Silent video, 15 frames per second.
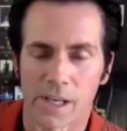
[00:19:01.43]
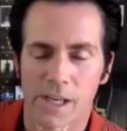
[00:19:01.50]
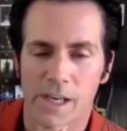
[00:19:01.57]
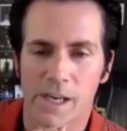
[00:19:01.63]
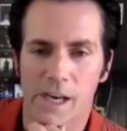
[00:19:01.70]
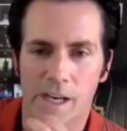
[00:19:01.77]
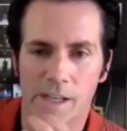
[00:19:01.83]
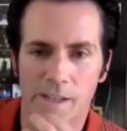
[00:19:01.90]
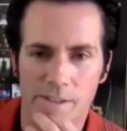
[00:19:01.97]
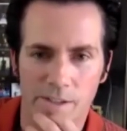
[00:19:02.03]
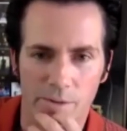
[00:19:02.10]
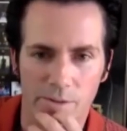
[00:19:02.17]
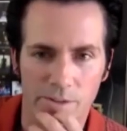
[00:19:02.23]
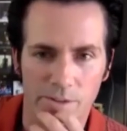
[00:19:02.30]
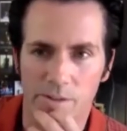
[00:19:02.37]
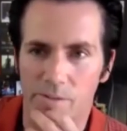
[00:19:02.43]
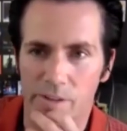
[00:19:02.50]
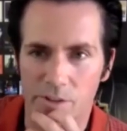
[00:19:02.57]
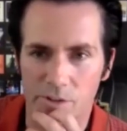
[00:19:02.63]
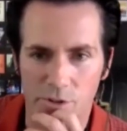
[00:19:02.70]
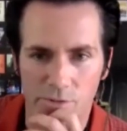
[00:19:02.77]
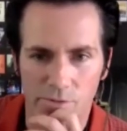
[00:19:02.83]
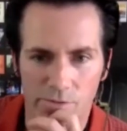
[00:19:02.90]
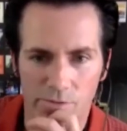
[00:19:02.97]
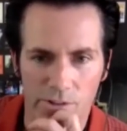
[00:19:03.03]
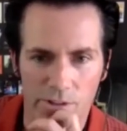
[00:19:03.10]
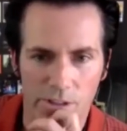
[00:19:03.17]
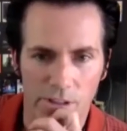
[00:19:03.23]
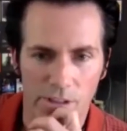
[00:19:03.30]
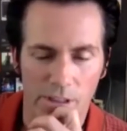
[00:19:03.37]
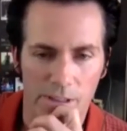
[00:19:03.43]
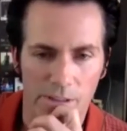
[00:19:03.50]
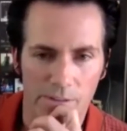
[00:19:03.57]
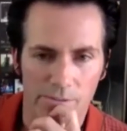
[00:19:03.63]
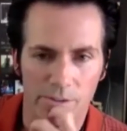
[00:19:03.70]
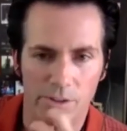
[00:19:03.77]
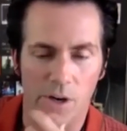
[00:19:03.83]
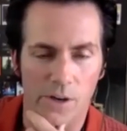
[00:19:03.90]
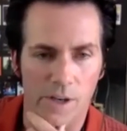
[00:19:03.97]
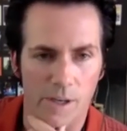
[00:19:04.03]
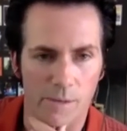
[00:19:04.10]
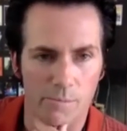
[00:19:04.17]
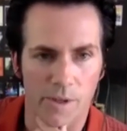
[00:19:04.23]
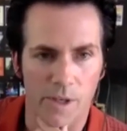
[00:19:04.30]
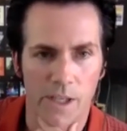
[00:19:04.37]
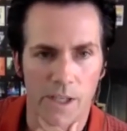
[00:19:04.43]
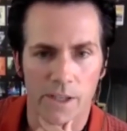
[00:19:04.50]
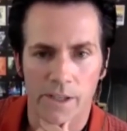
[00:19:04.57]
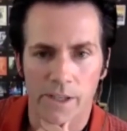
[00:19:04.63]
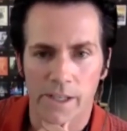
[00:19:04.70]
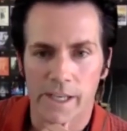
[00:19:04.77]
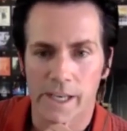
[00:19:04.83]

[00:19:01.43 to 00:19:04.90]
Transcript: And so there's a division for our company,